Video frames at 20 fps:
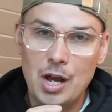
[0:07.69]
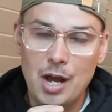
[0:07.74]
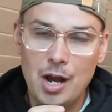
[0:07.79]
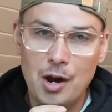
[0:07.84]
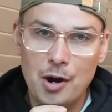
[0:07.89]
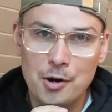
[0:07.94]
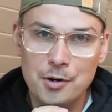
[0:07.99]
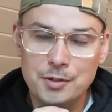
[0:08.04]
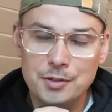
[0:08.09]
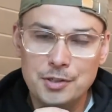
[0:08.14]

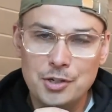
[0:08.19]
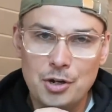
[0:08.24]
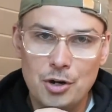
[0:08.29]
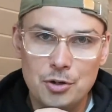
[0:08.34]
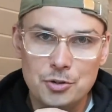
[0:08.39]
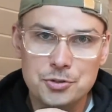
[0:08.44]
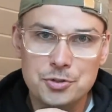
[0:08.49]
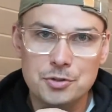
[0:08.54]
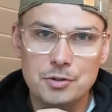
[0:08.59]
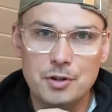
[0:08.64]
art and
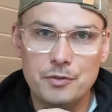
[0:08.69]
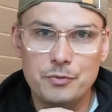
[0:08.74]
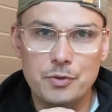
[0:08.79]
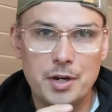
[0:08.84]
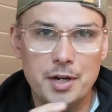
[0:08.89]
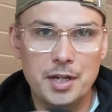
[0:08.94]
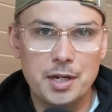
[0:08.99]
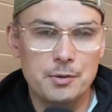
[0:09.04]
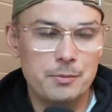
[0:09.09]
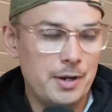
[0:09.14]
culture of
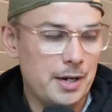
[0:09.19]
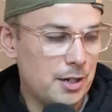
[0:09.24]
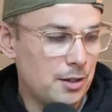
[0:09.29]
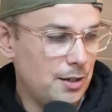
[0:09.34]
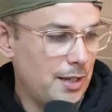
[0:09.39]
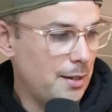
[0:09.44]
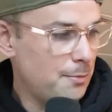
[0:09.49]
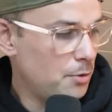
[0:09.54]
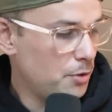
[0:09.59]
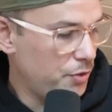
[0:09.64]
running a record
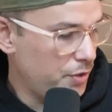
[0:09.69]
label.